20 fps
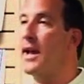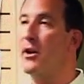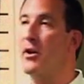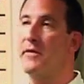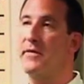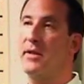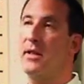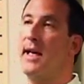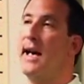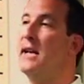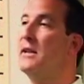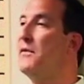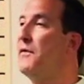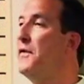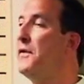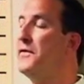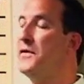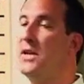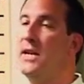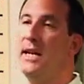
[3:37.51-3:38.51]
And over the last
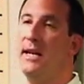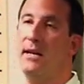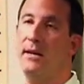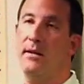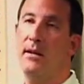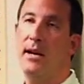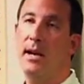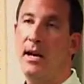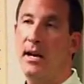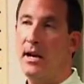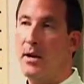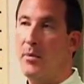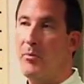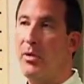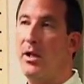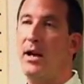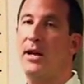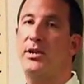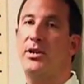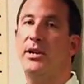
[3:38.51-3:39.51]
15
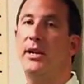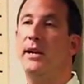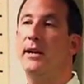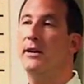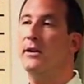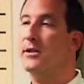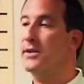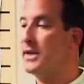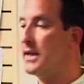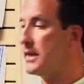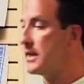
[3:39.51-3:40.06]
plus years,